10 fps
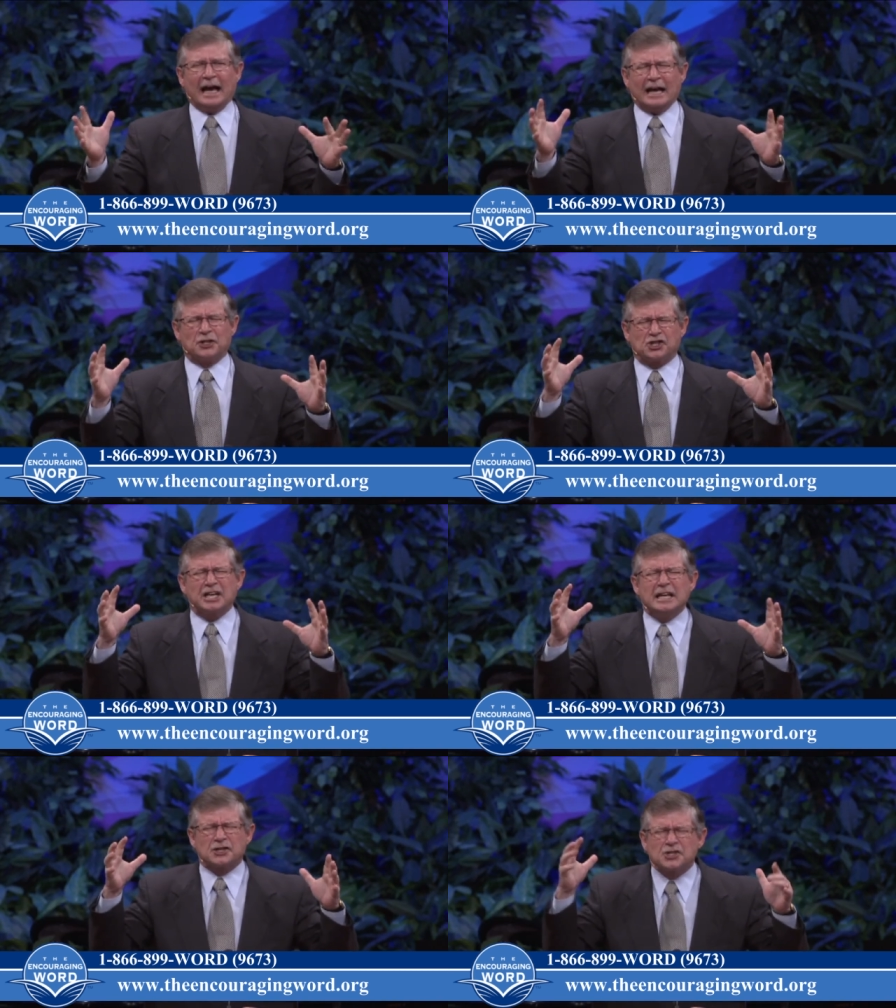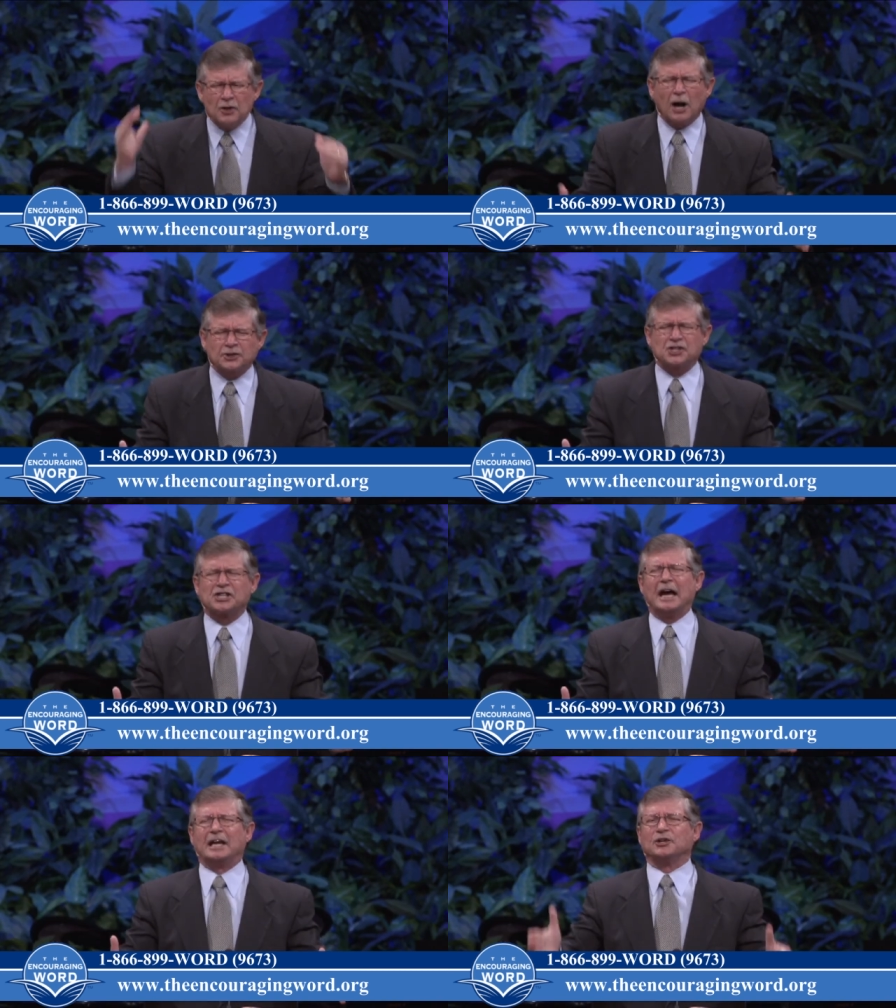and she is not
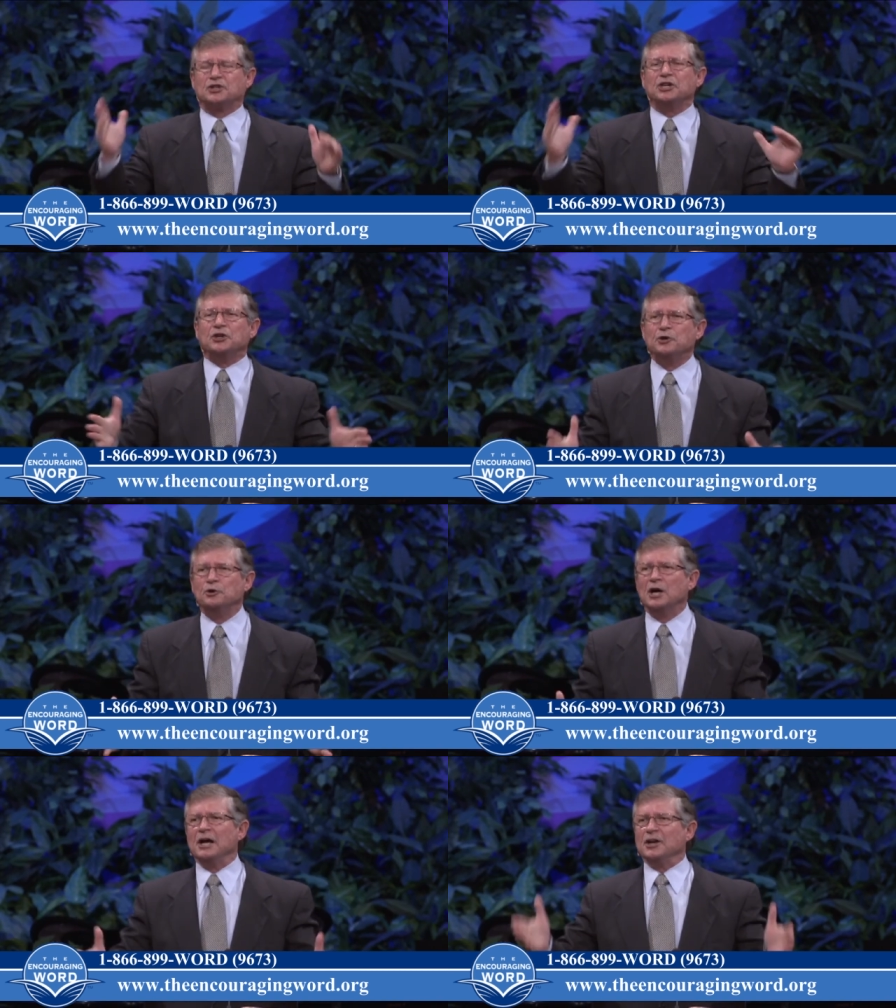saying to you,